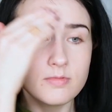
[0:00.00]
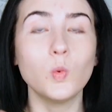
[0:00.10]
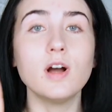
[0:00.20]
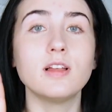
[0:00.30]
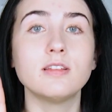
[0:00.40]

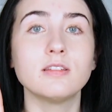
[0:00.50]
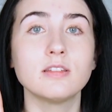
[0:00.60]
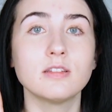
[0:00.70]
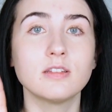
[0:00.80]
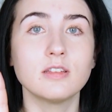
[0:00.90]
1,
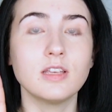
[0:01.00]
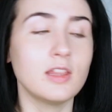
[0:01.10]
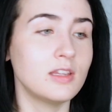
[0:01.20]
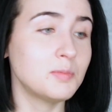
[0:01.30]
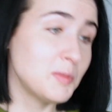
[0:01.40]

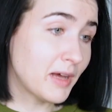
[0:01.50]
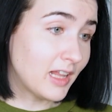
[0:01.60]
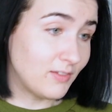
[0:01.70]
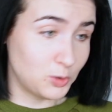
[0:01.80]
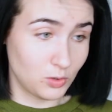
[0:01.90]
can this be my
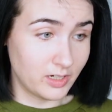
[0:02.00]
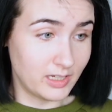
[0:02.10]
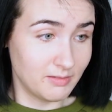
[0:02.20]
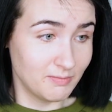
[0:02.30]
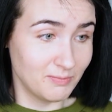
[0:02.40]
life story?